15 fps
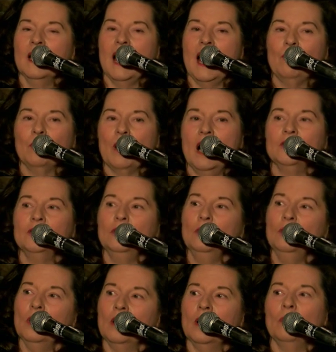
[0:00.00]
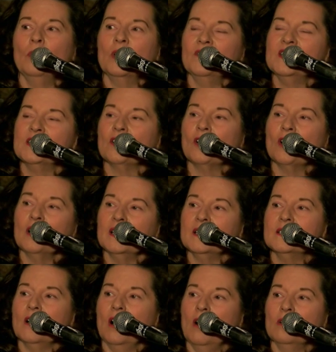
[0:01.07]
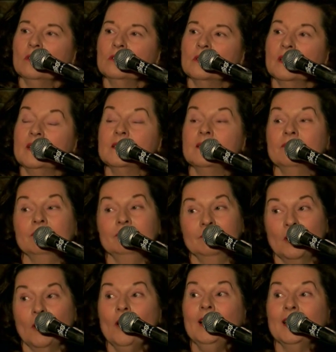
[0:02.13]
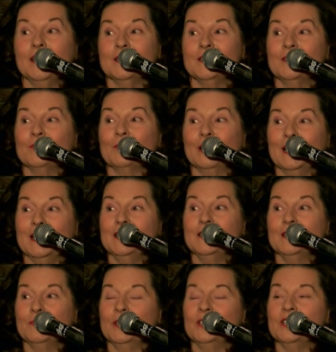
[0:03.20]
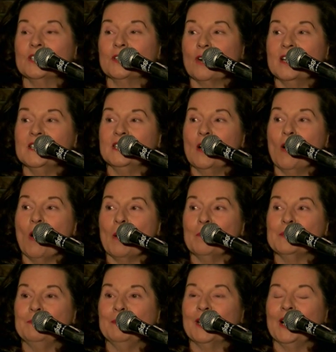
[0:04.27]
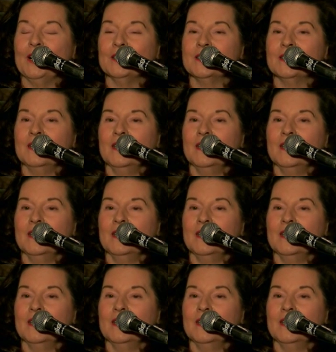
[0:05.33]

I'll do one of his early songs, his earliest released, which is Crazy Arms, because